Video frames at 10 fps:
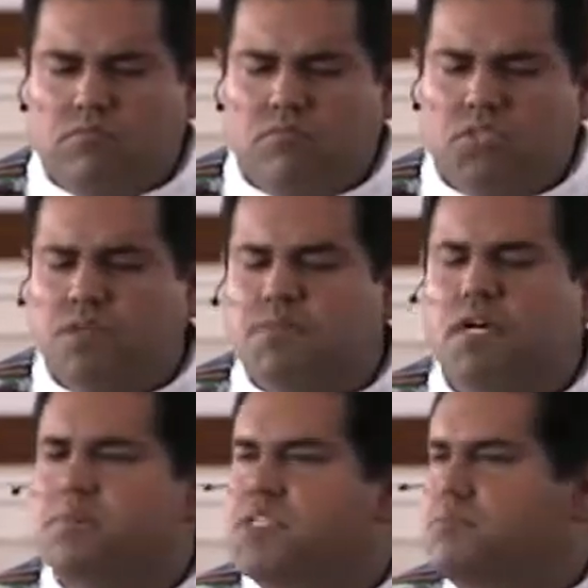
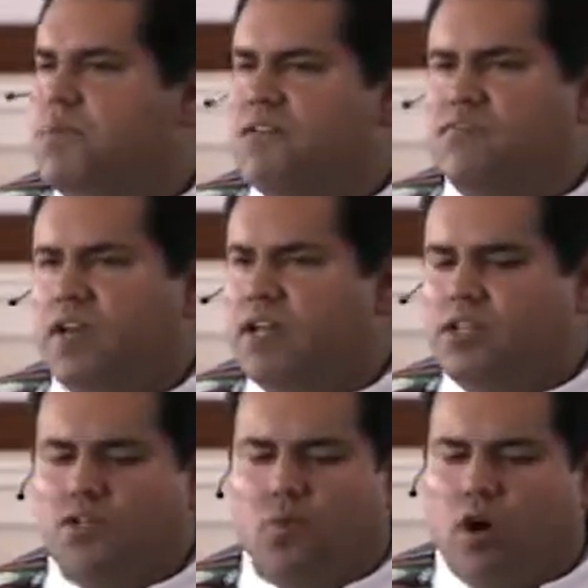Sometimes he'd be invited
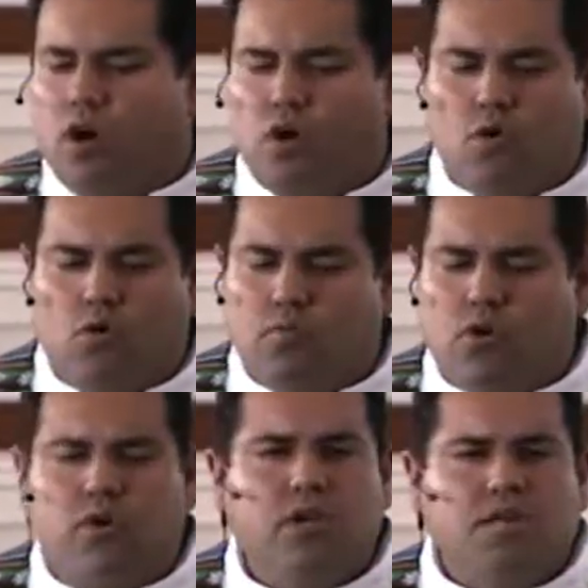into a home
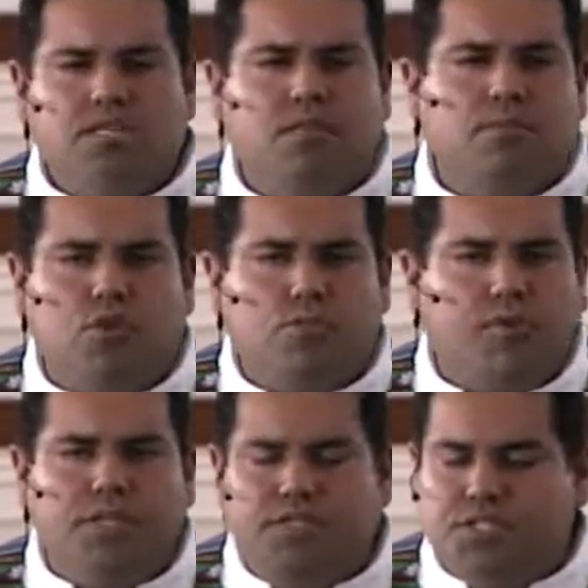or some other
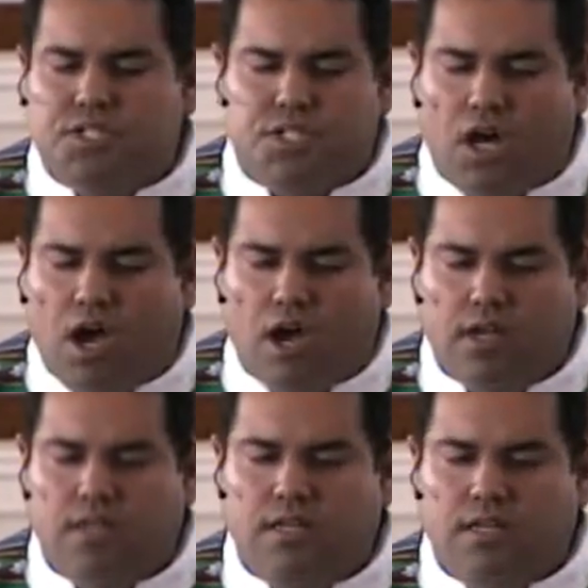place to
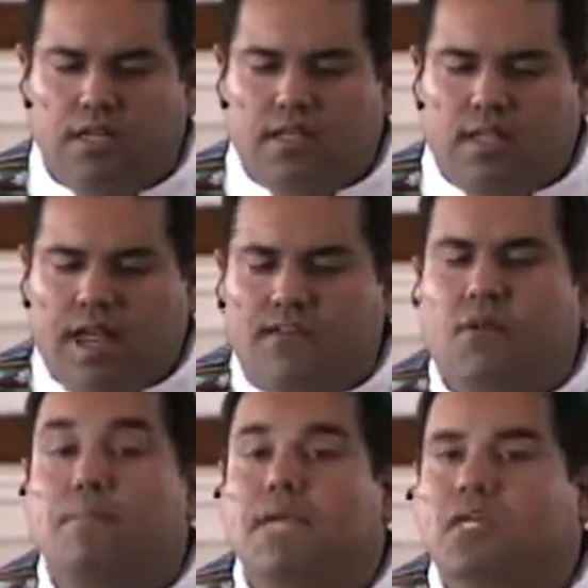talk, and they'd have a
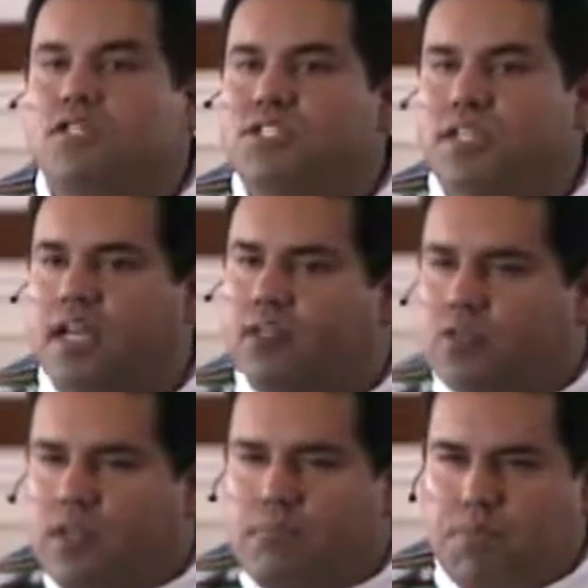meal together.
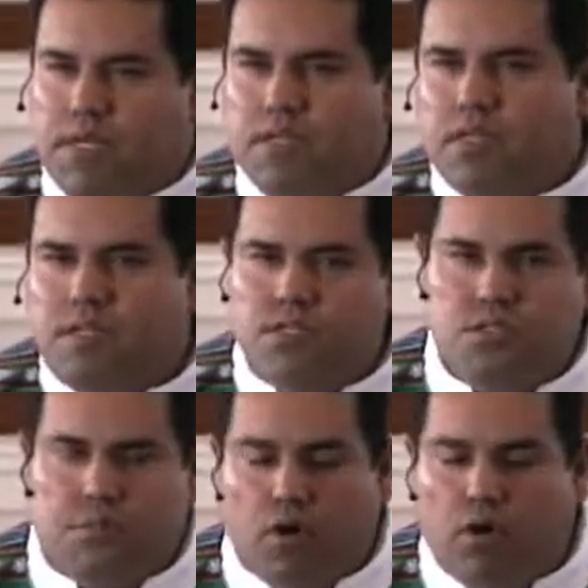They'd pick things
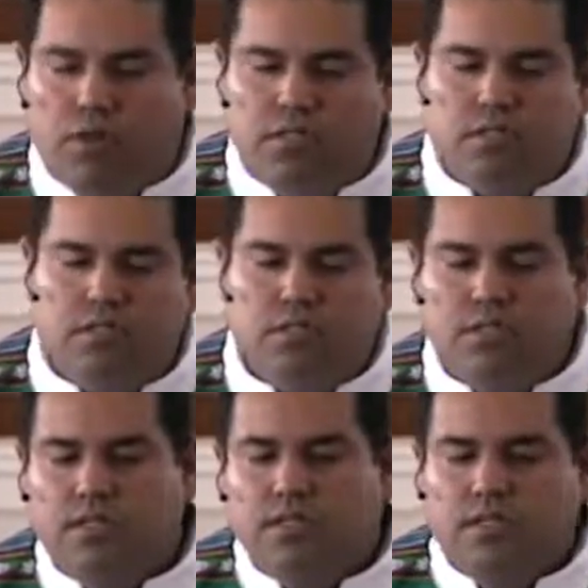apart.
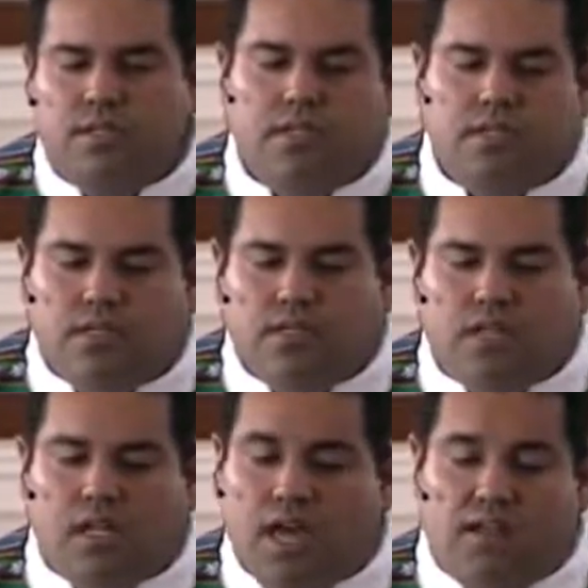
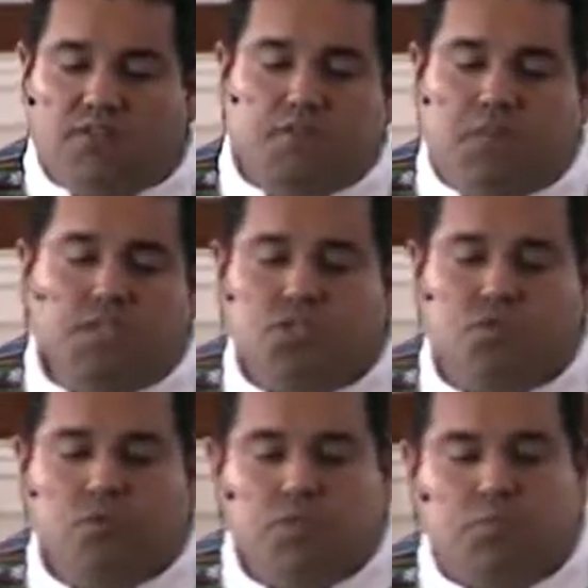A lot of his
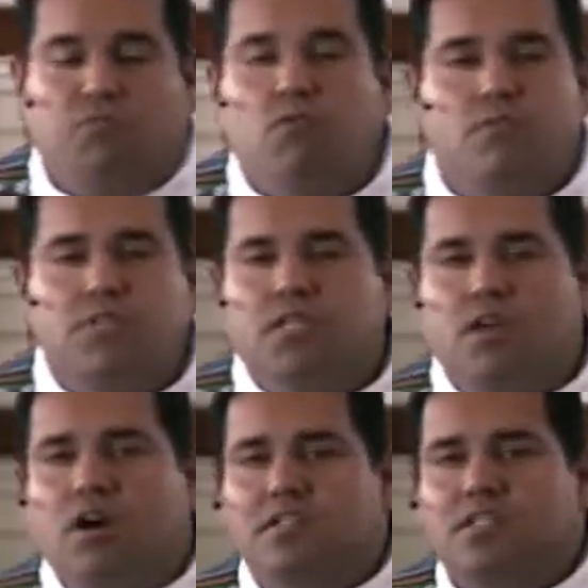ministry was performed in the
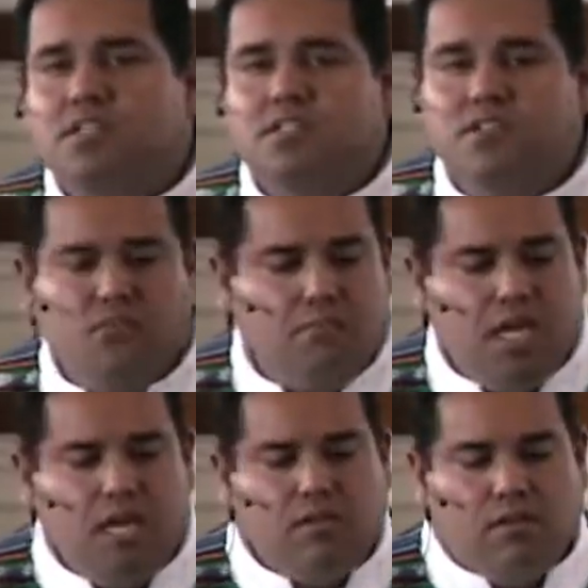context of a
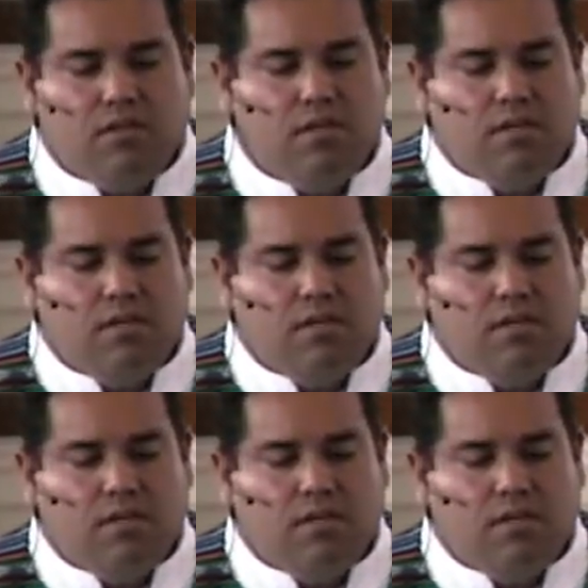meal.